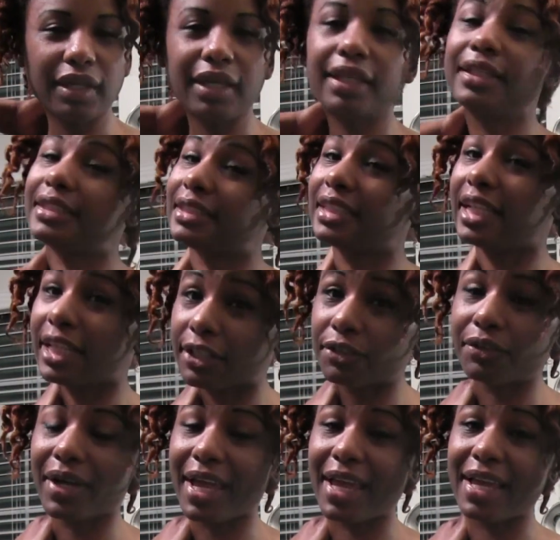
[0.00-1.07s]
as
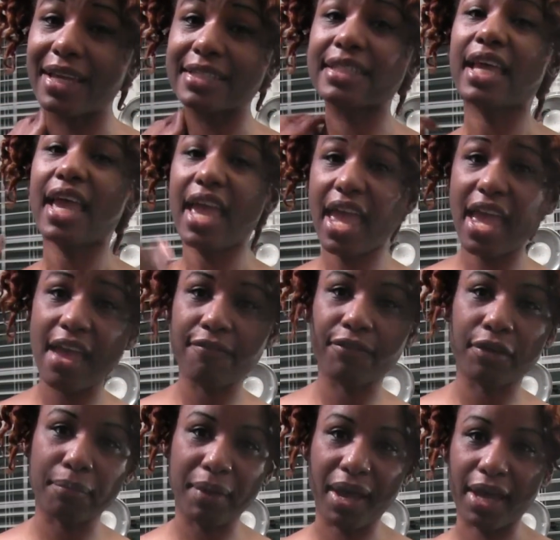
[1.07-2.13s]
little as half
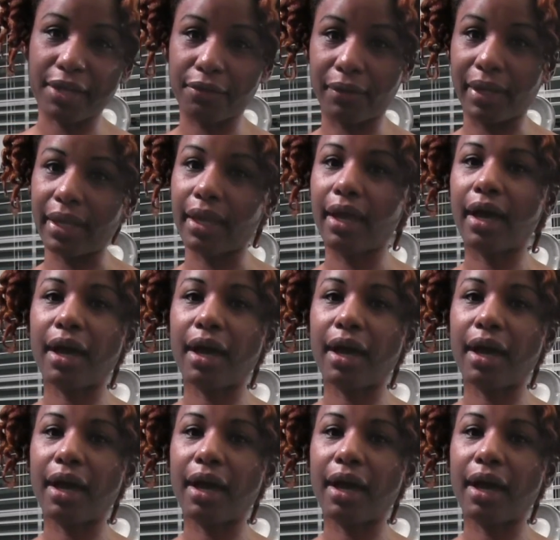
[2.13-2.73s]
your body weight.